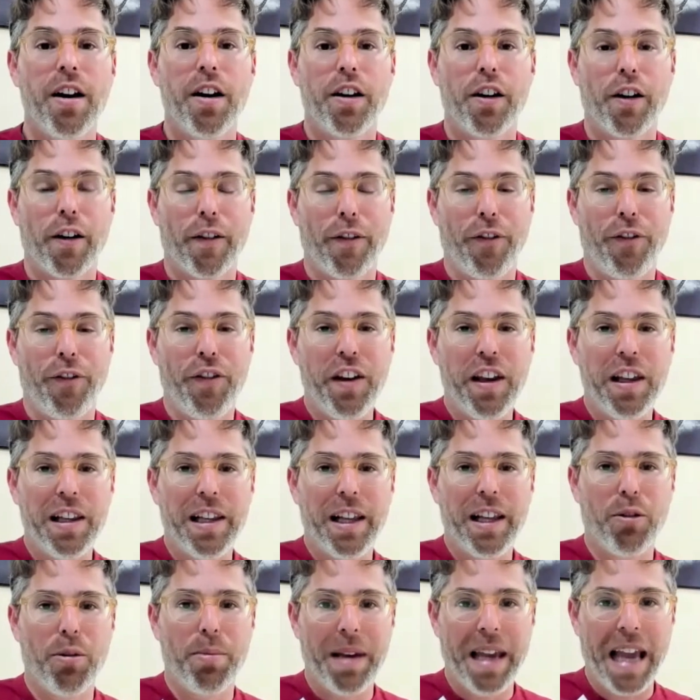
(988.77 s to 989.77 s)
Your
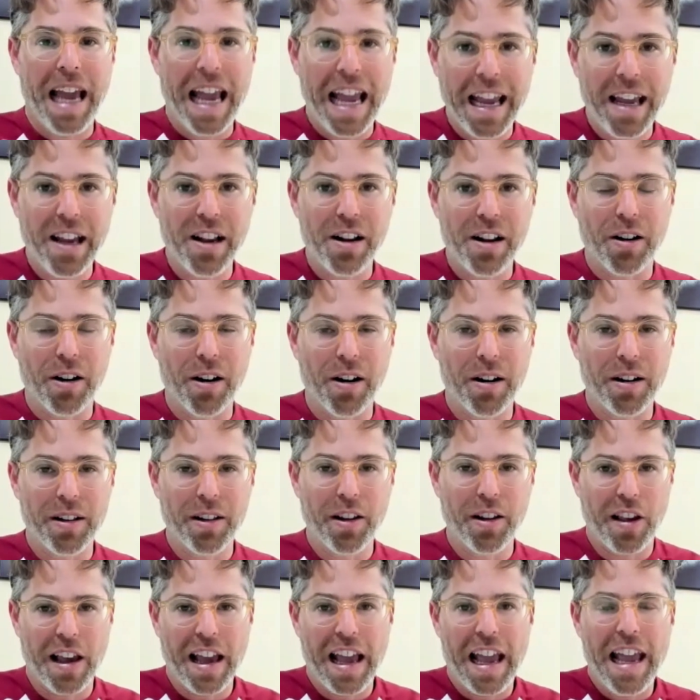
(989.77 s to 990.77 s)
feeling will be anger,
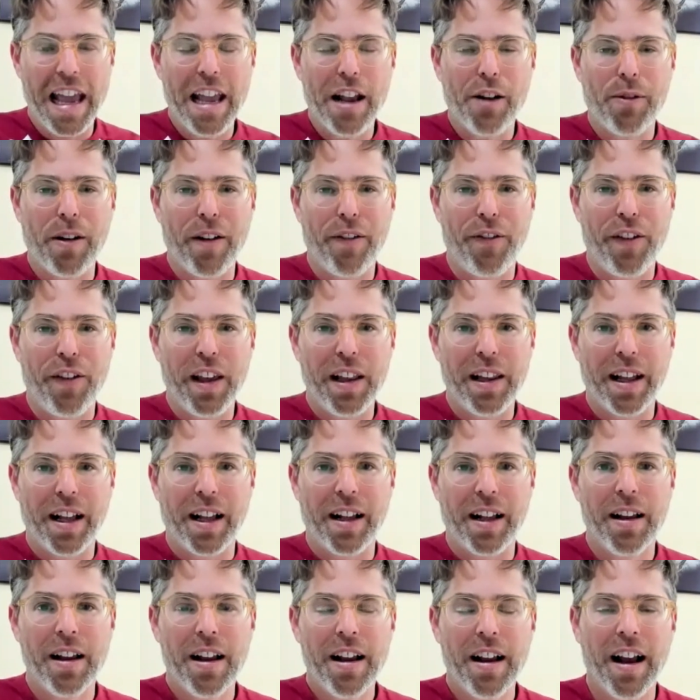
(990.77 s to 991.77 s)
this angry
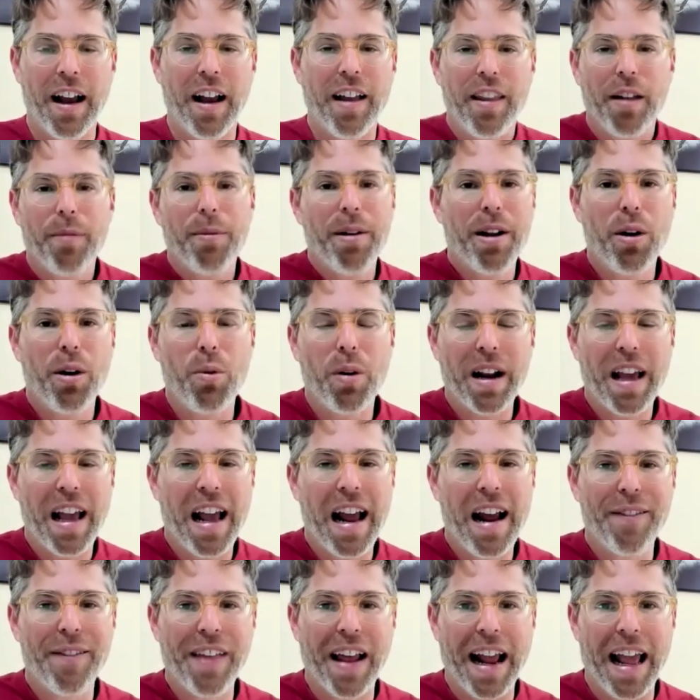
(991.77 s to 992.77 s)
feeling. And then we don't want to
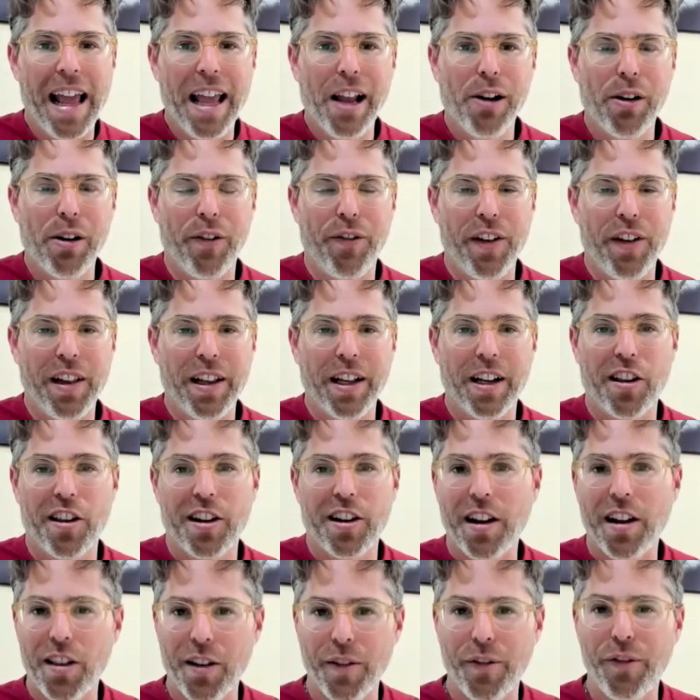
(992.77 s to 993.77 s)
have that angry feeling because
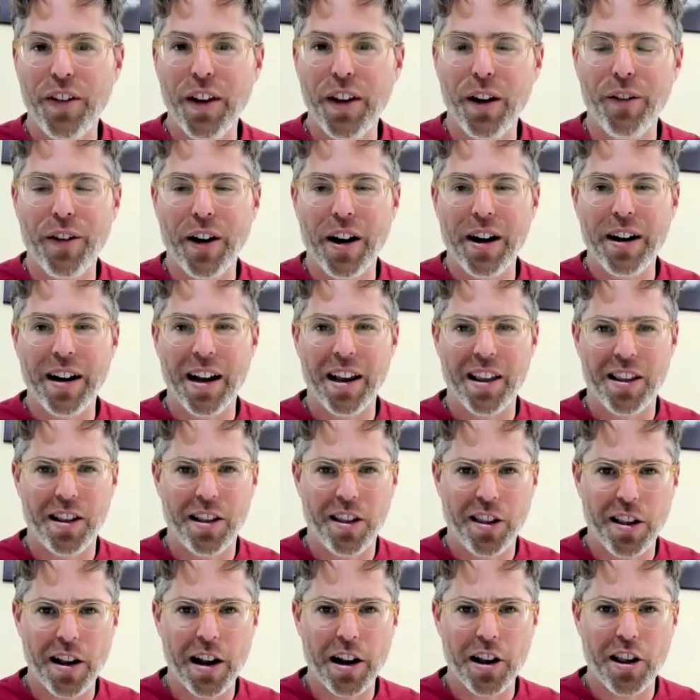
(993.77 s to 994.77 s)
it doesn't feel very nice. It
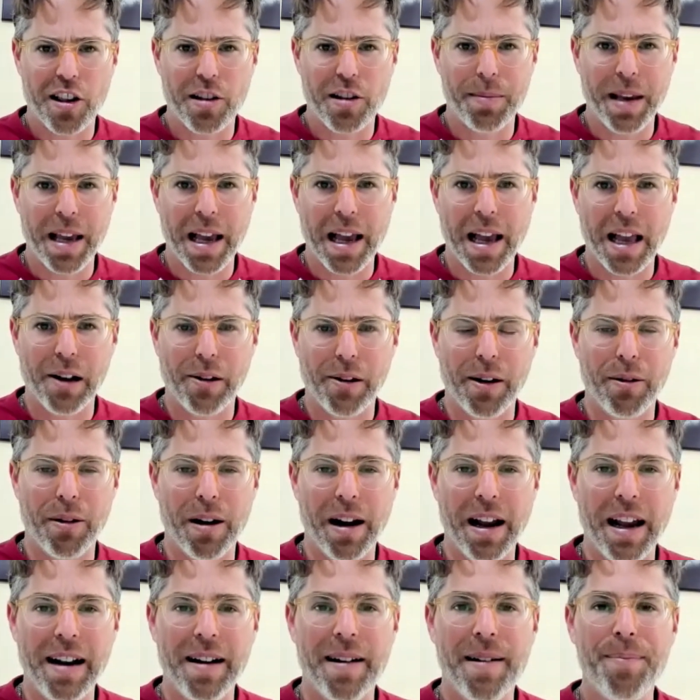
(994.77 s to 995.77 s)
sucks to be angry,
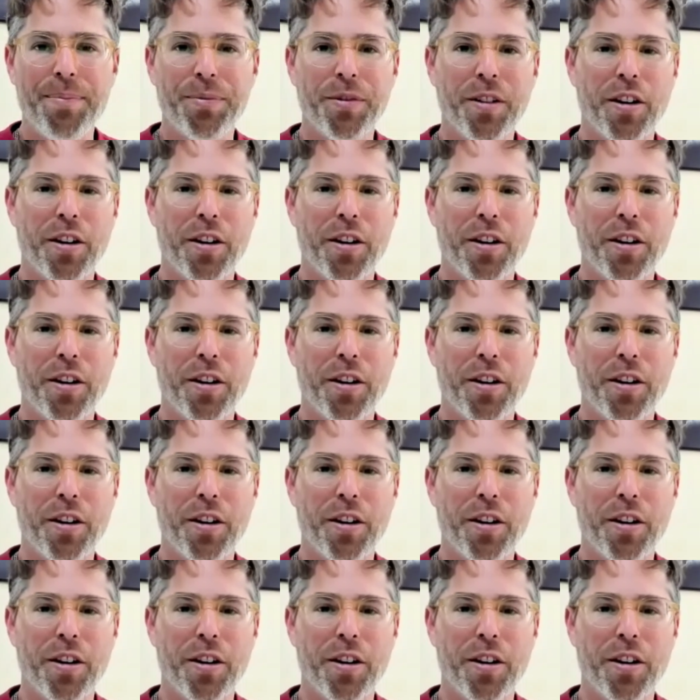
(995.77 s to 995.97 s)
right?